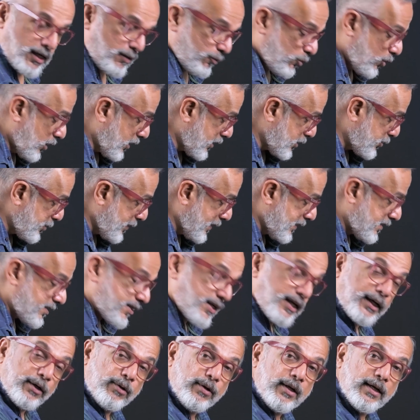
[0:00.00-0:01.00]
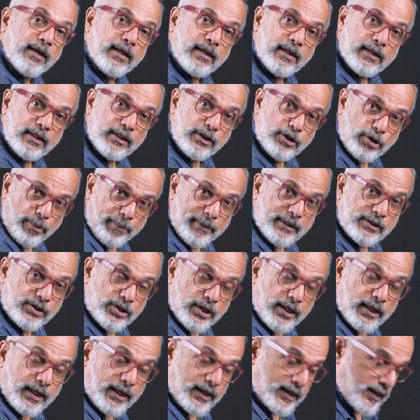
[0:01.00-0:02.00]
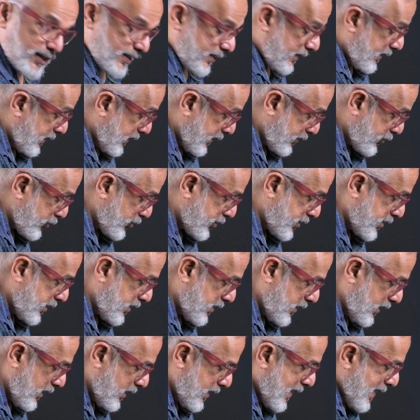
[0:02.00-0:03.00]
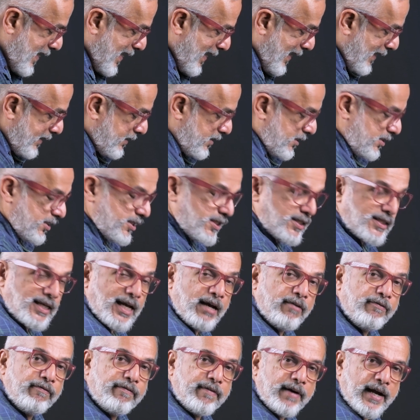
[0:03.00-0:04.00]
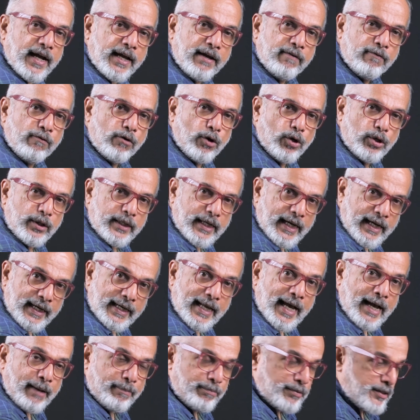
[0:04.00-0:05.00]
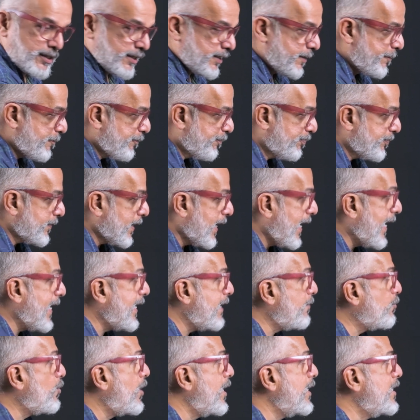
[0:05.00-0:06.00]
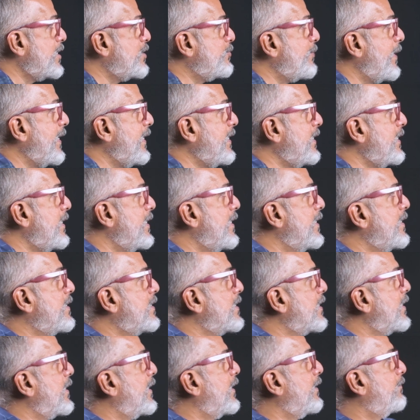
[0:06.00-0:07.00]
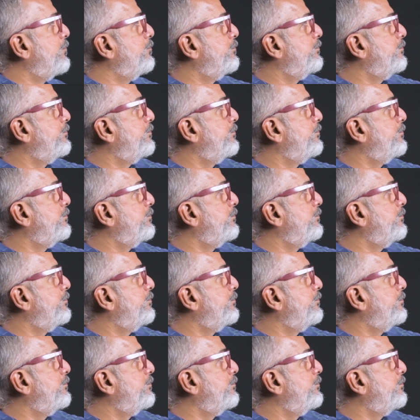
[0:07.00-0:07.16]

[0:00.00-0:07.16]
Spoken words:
works with regular domestic electricity, and this is a 5-volt adapter. And a 120 liter